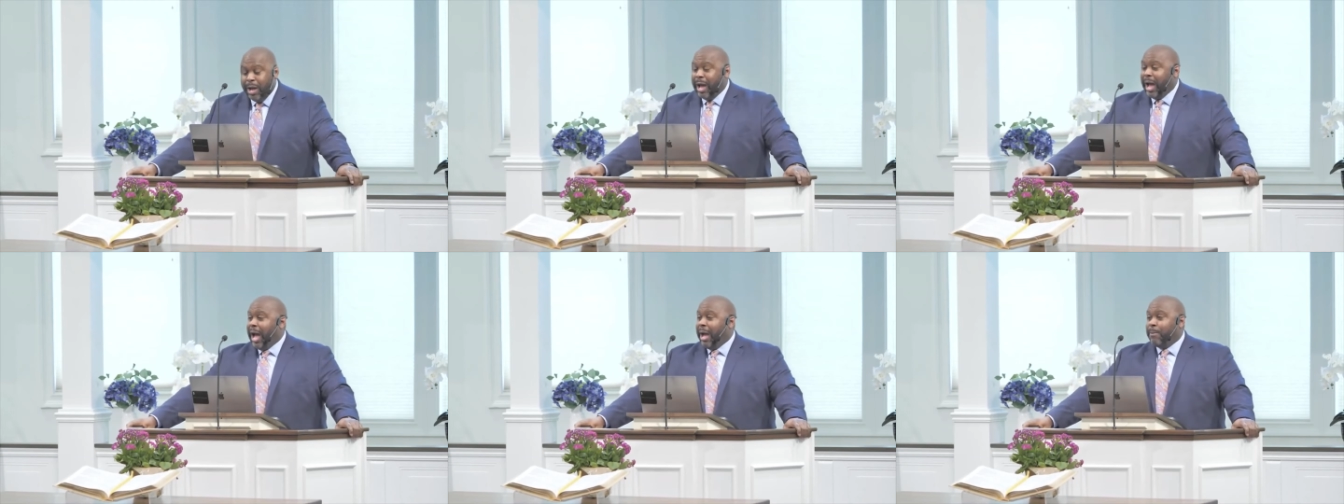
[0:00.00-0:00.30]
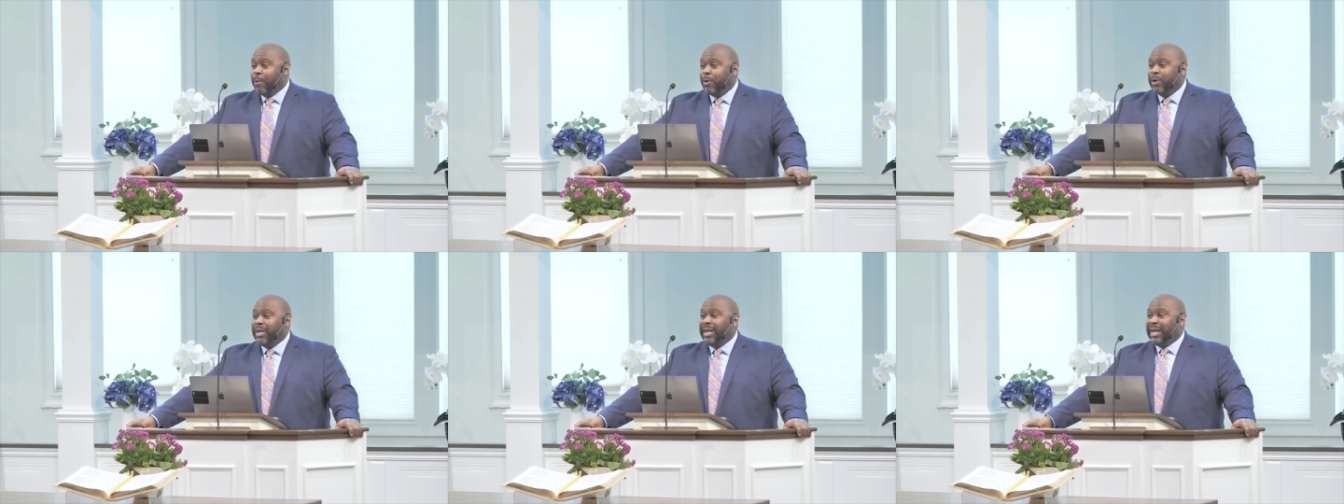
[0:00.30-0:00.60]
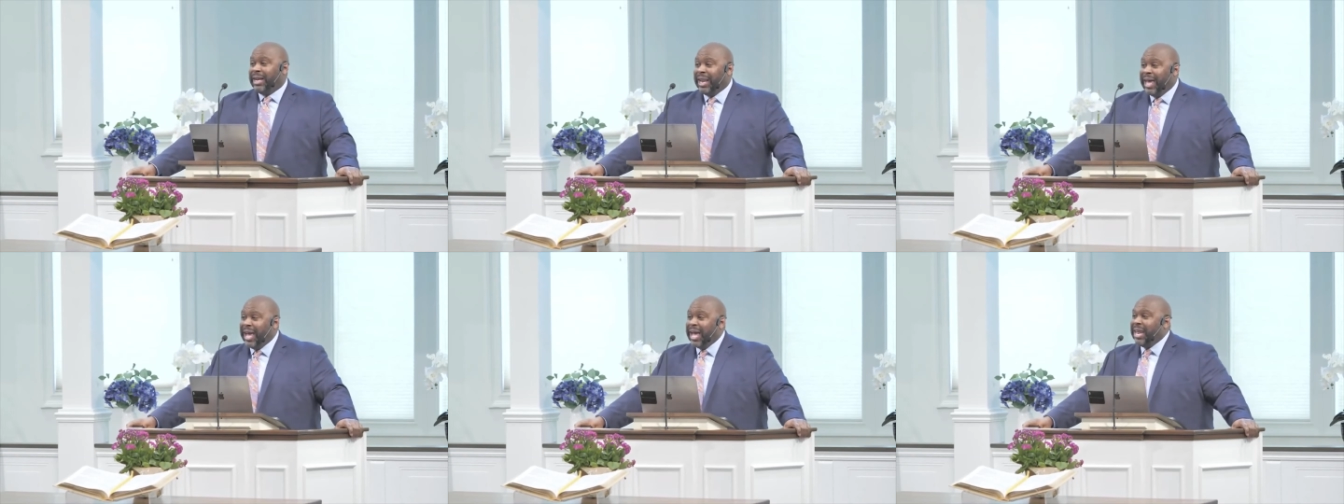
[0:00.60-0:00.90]
I'm only
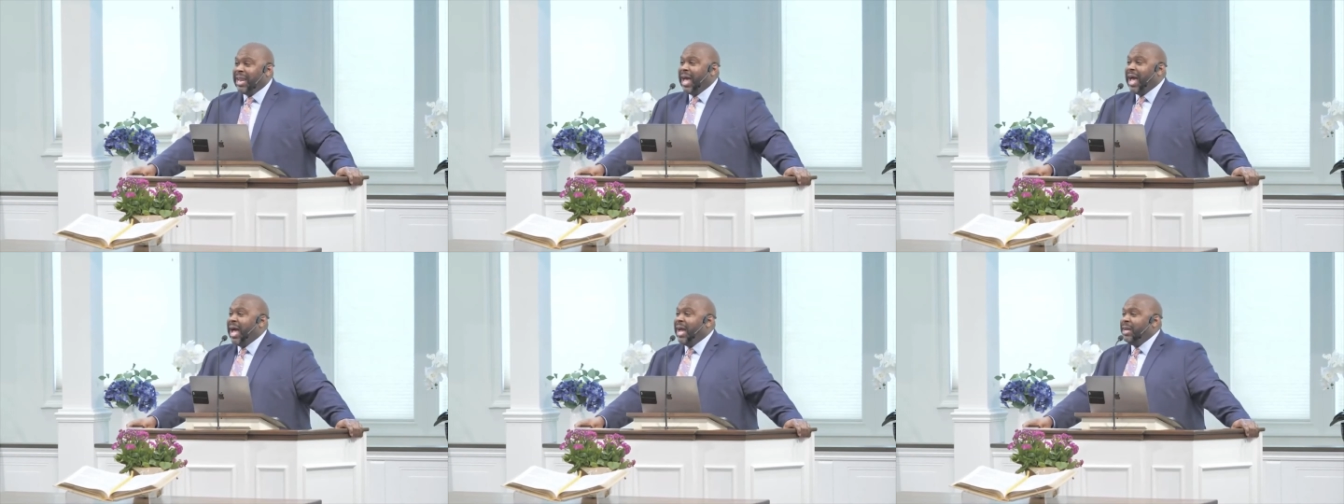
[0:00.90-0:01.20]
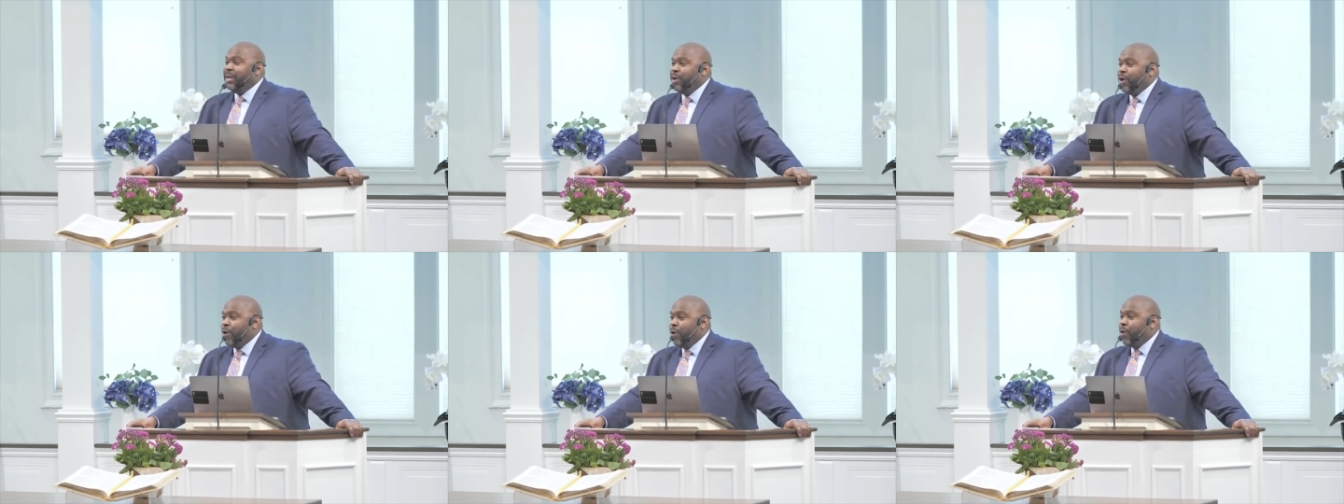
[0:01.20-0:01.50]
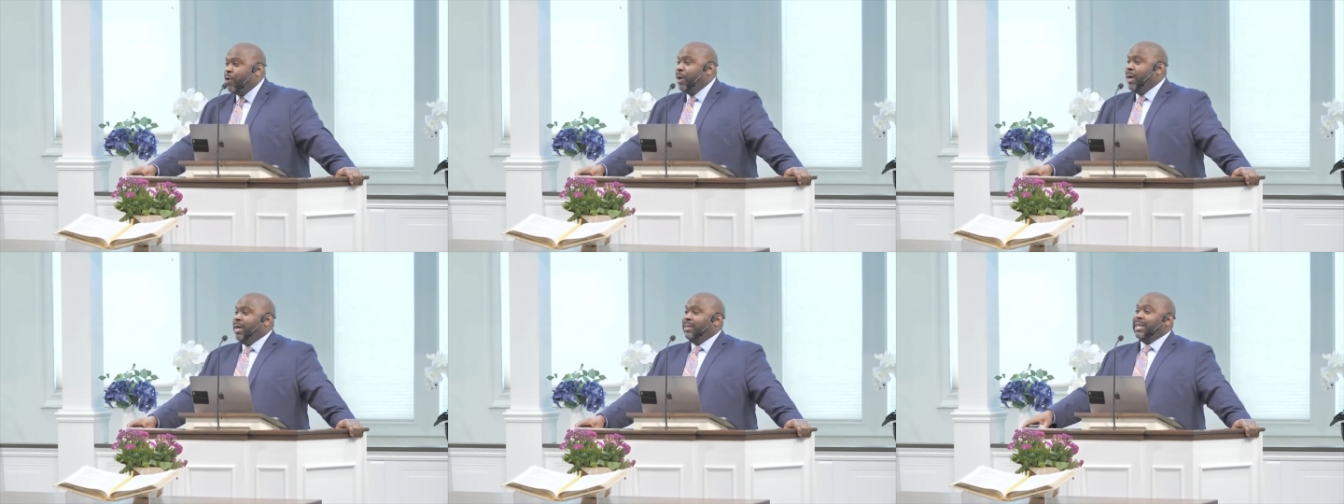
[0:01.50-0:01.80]
glad I
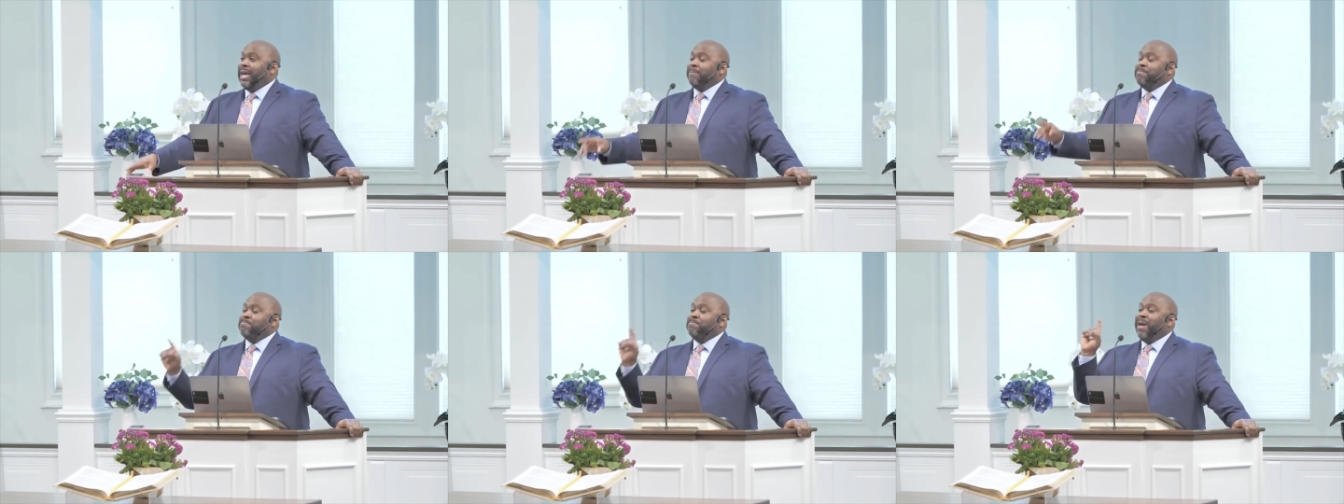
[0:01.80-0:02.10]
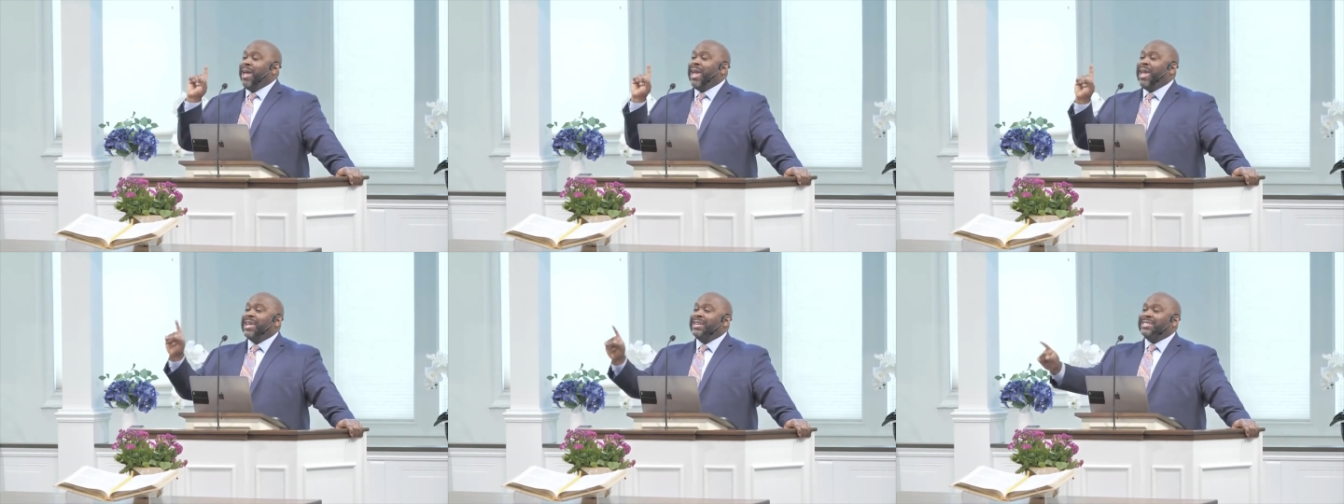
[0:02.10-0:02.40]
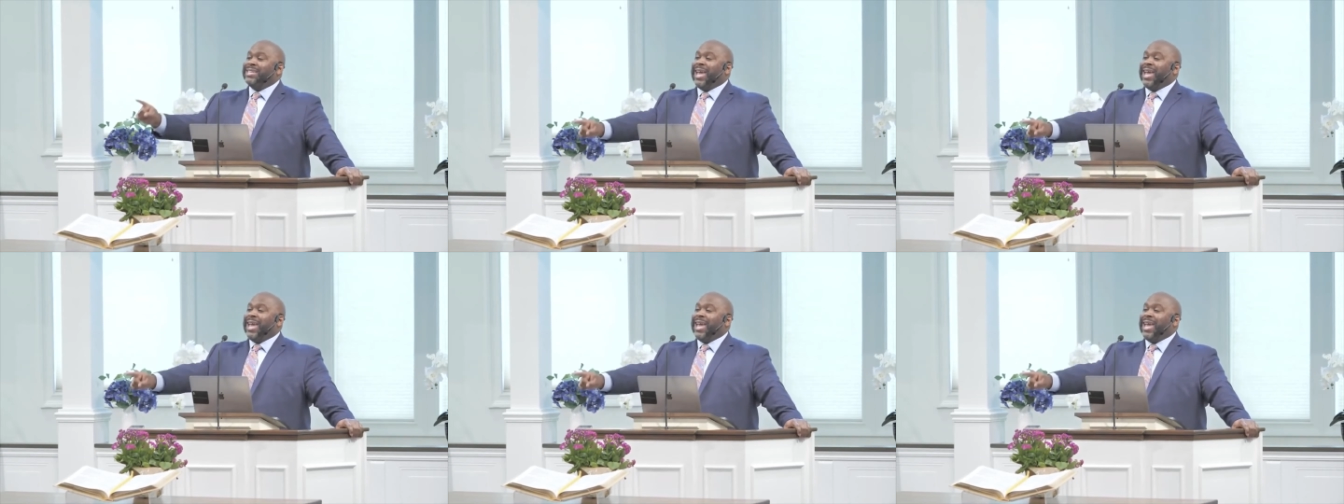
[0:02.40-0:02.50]
know that man